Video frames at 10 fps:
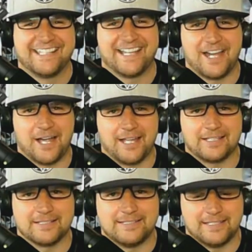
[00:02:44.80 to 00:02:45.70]
All right,
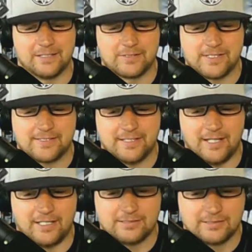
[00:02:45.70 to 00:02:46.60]
good deal. Just
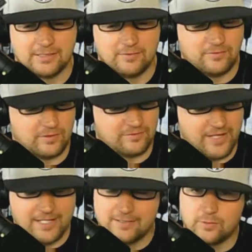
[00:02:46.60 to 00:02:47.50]
for your
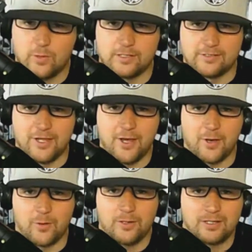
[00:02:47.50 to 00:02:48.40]
fans who want to
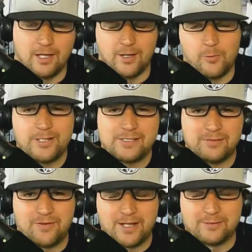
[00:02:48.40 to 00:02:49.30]
know, when did you
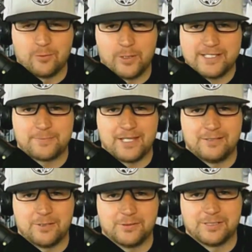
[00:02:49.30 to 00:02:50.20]
find your voice, man,
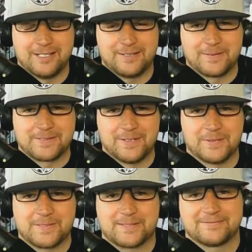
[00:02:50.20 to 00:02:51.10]
know you could hit those
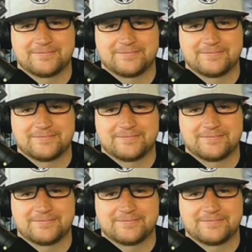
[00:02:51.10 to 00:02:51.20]
notes?